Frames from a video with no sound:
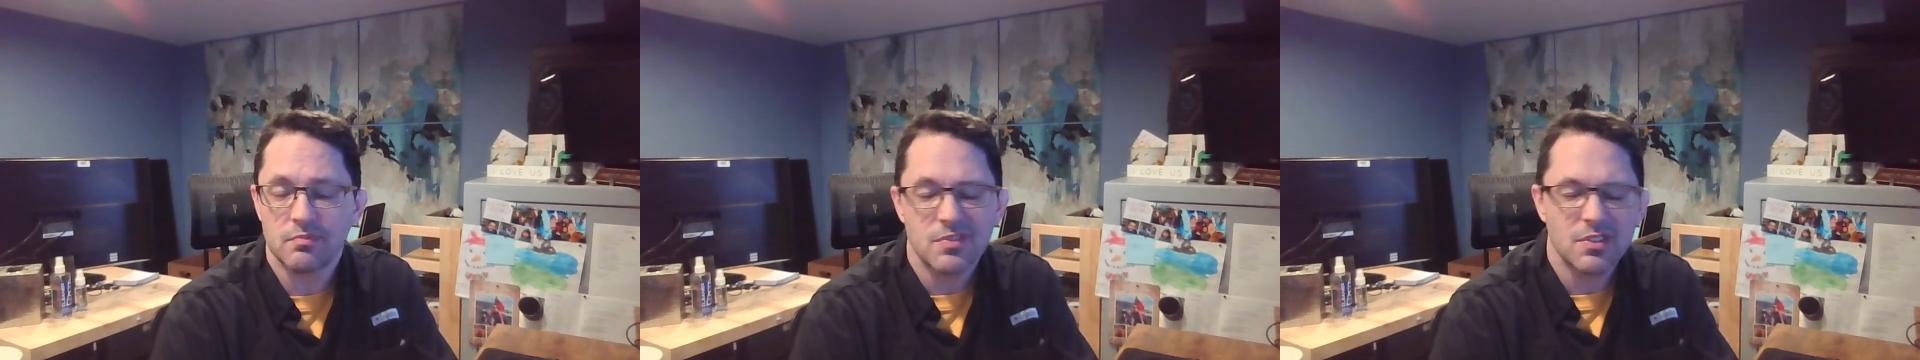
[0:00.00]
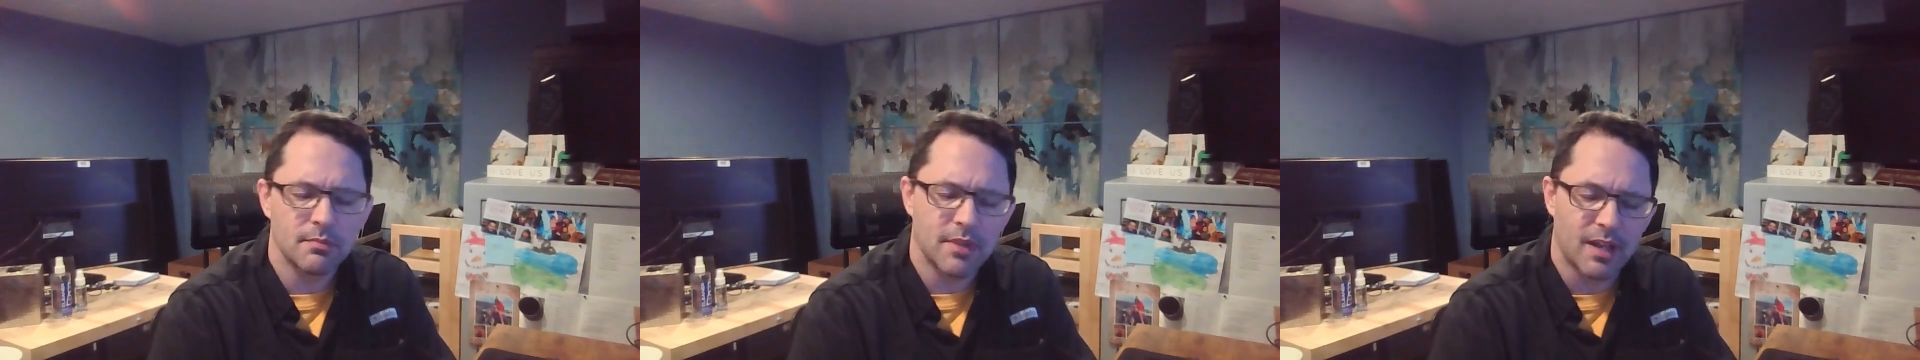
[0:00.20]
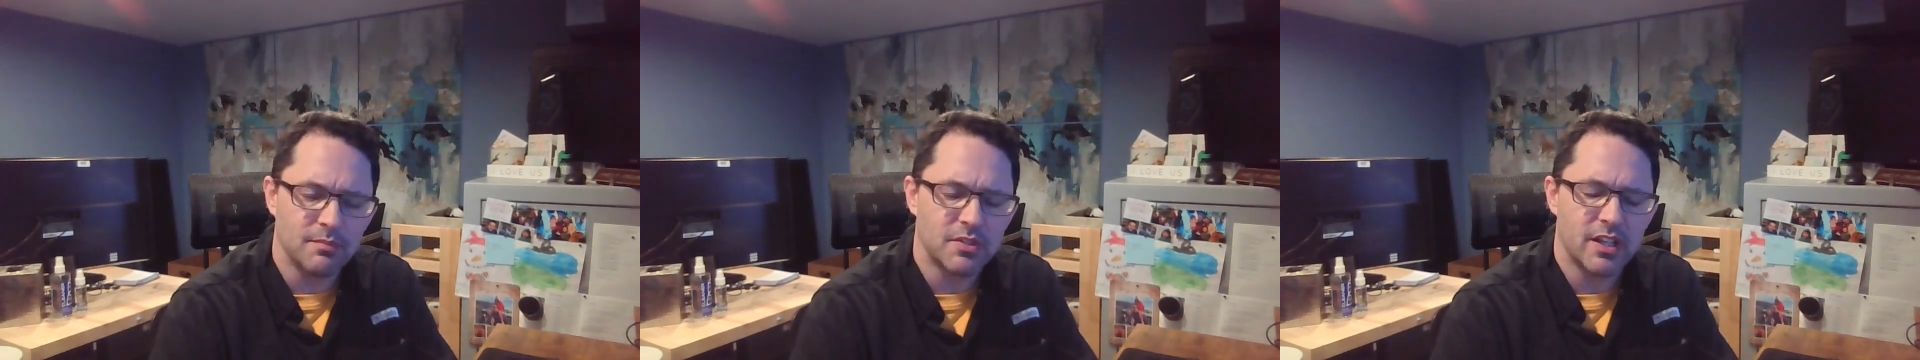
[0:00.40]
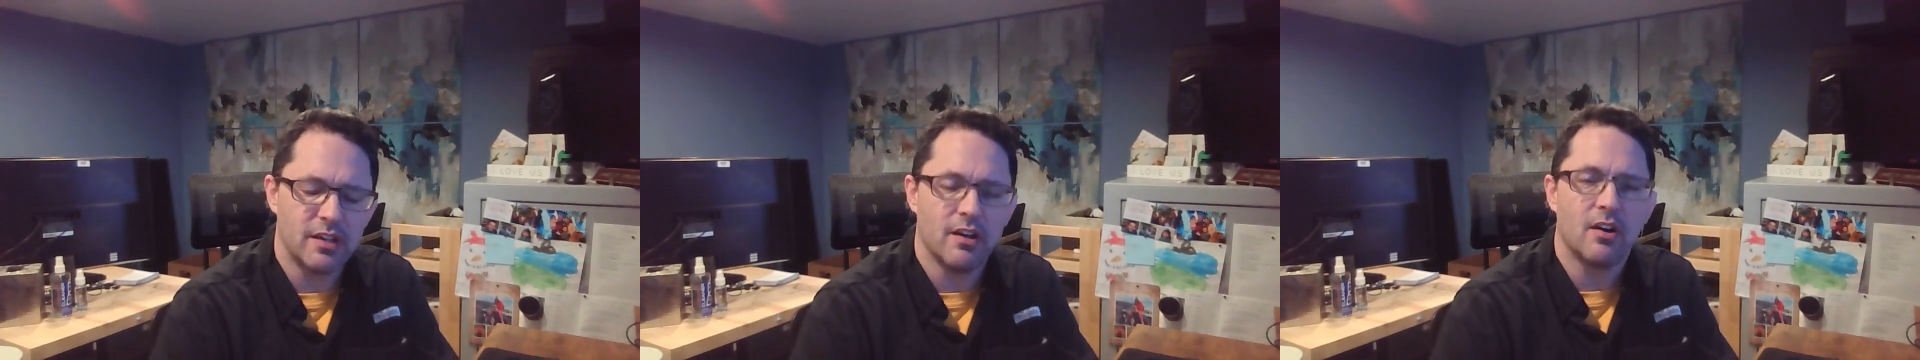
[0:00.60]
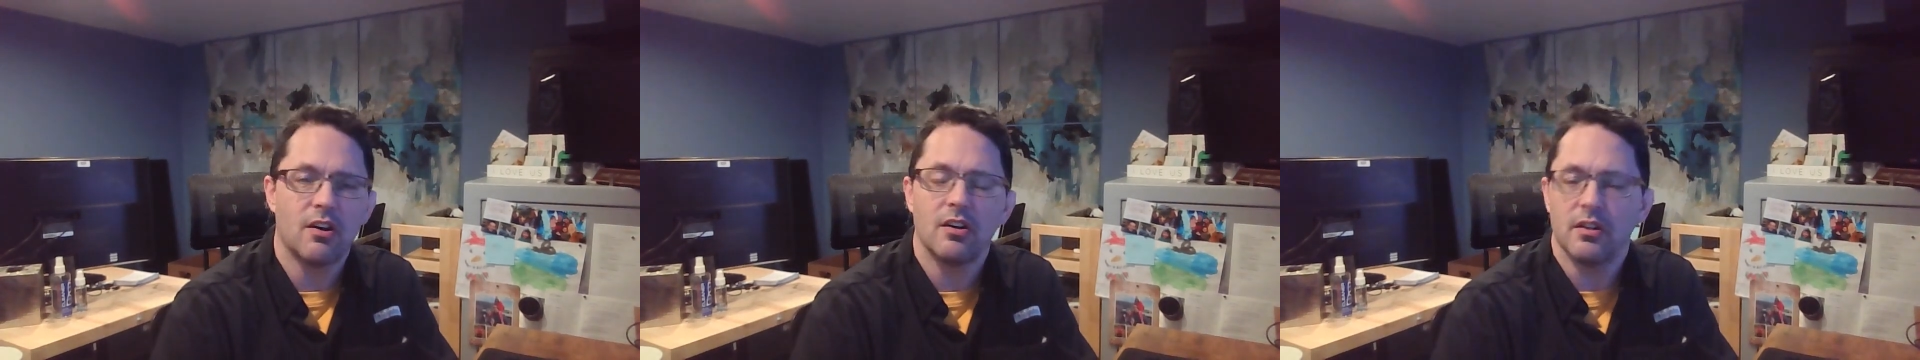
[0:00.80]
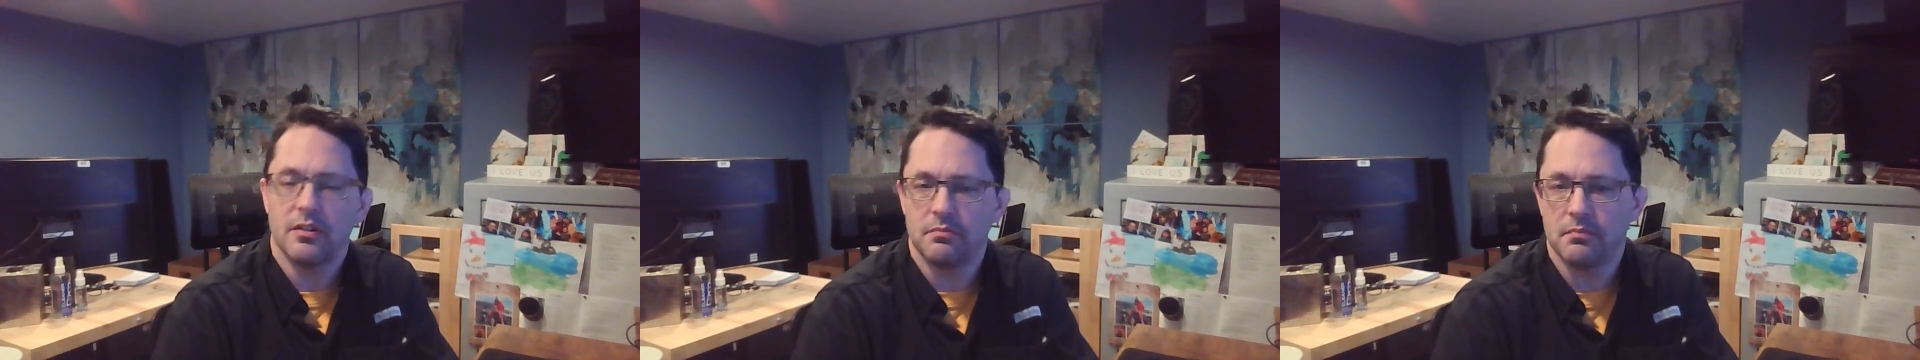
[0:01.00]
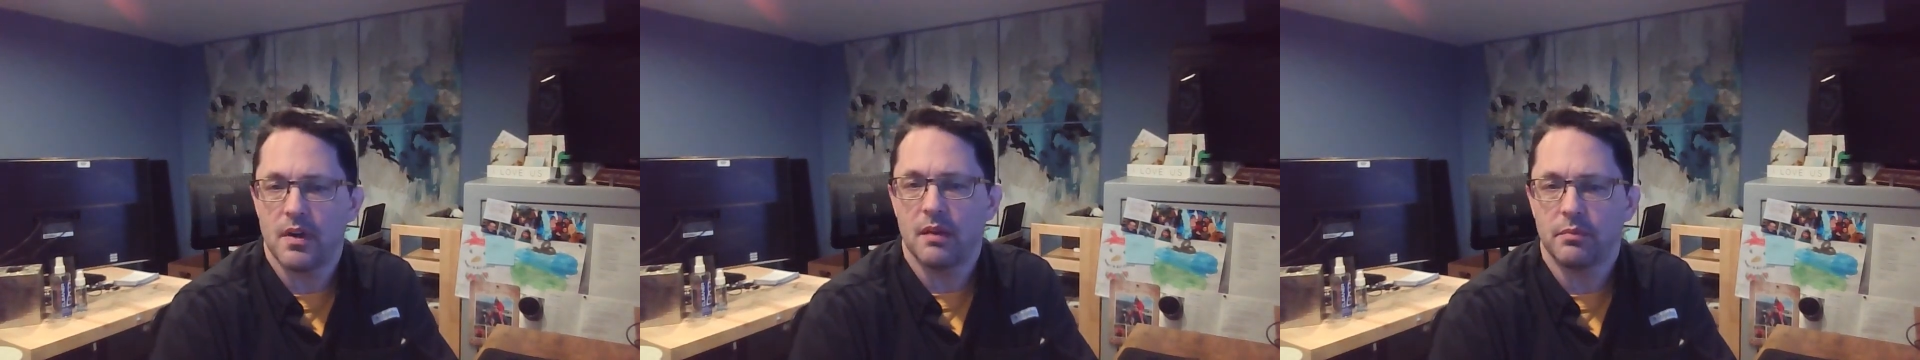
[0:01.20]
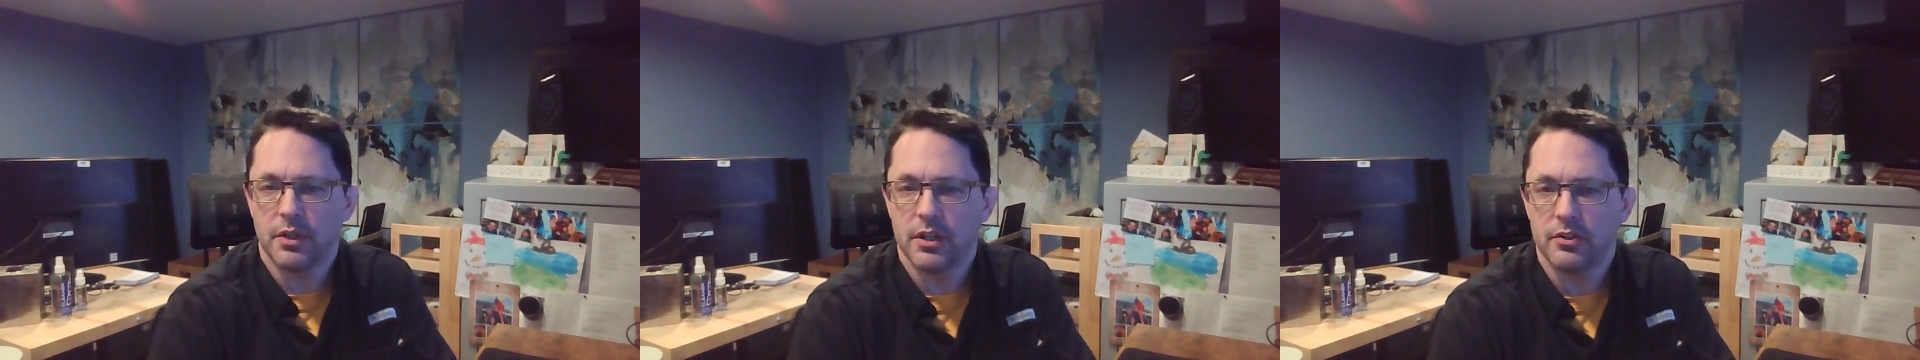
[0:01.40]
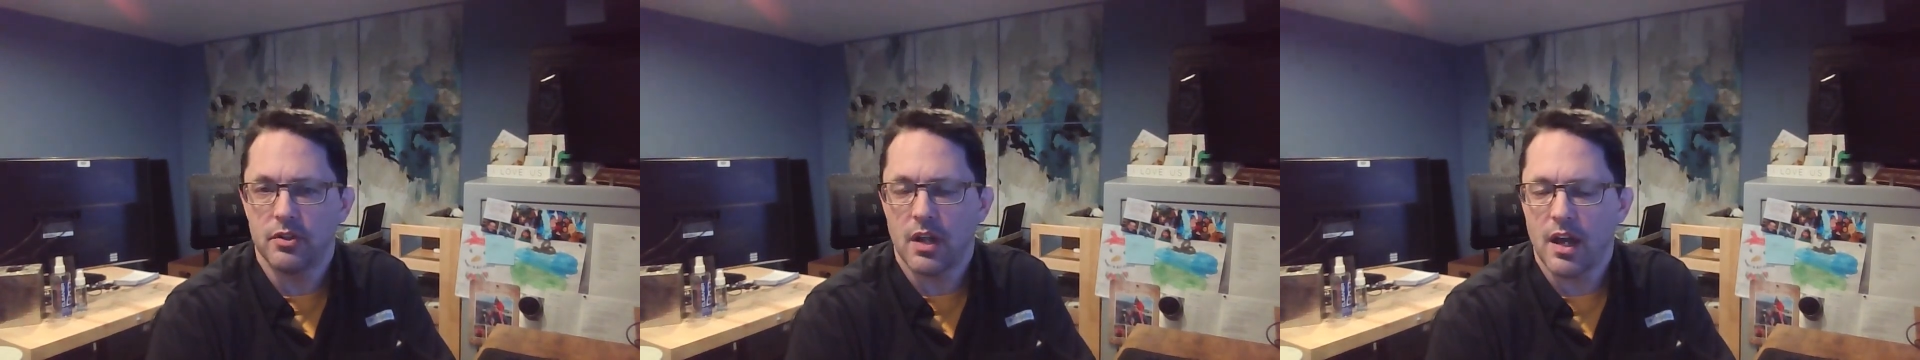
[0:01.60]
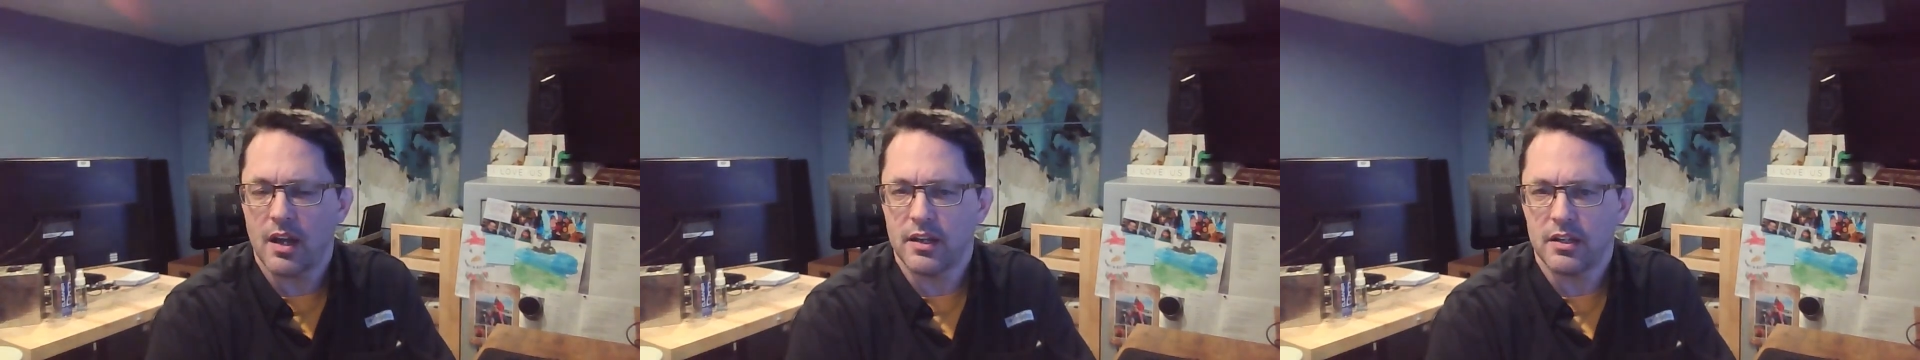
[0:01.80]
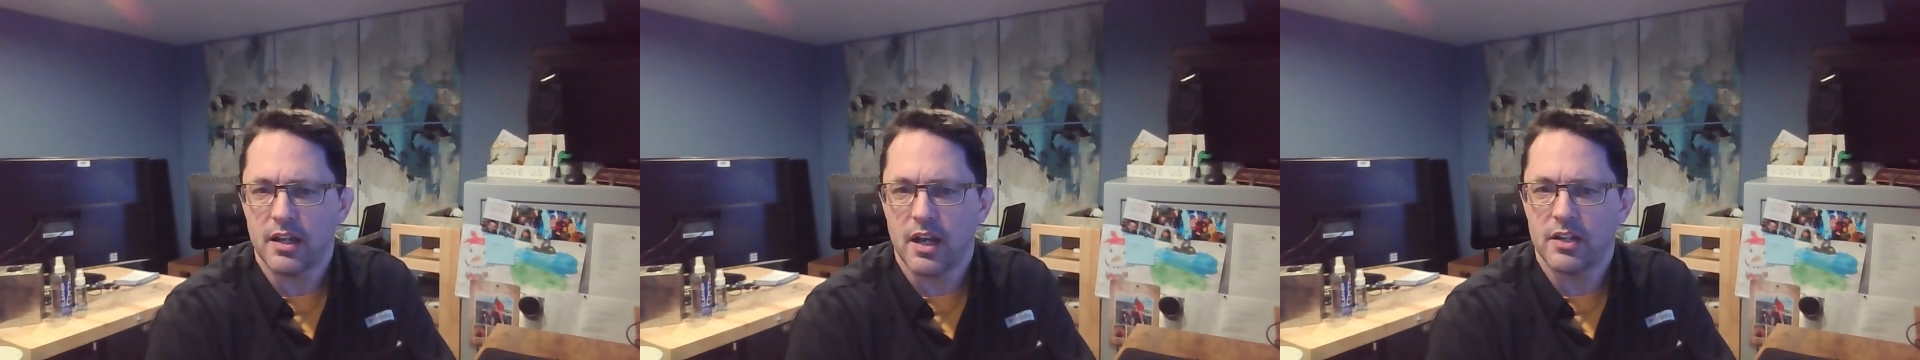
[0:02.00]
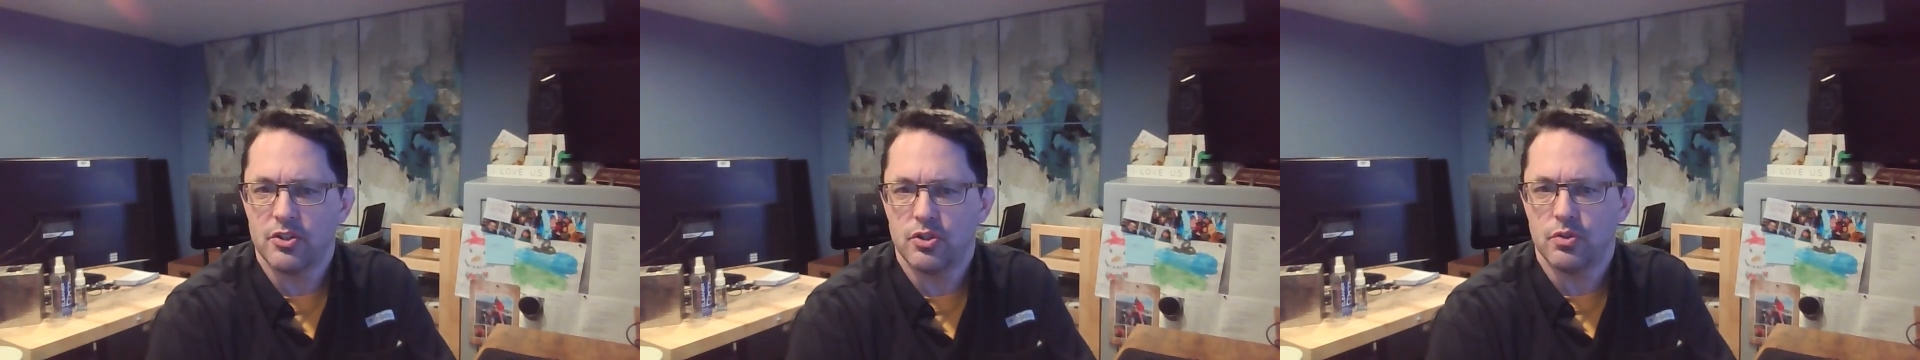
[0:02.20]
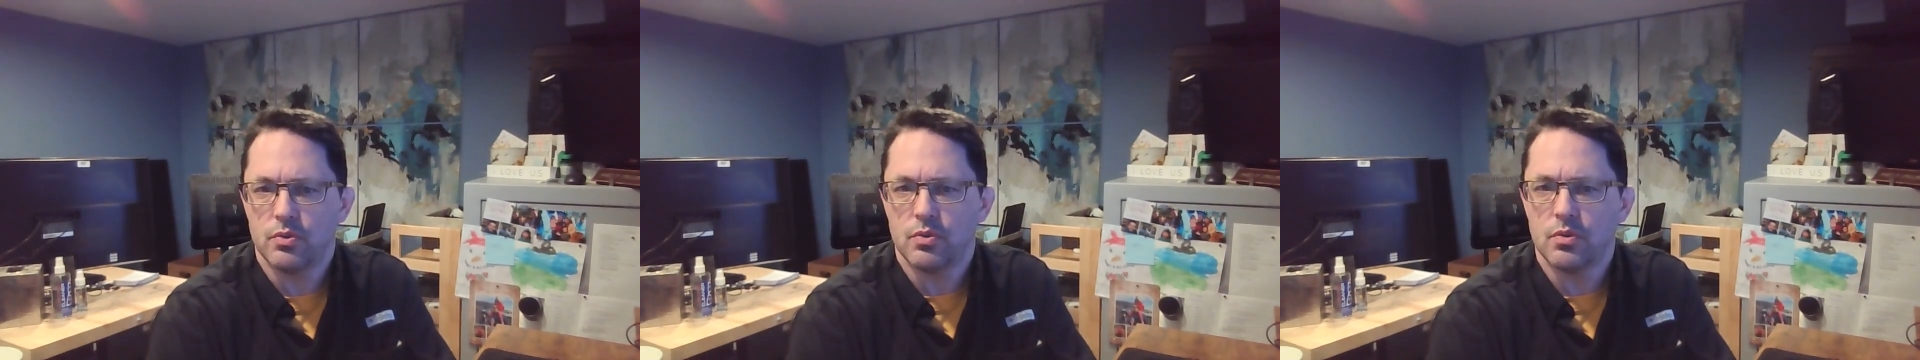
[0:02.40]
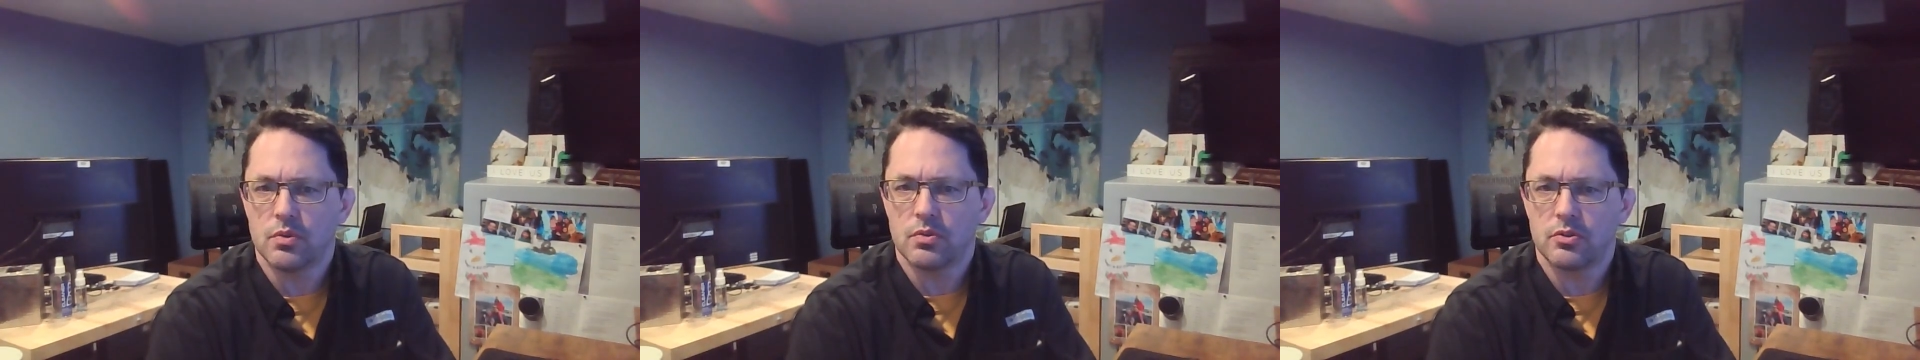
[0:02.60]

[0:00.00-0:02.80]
Sometimes they are, and I do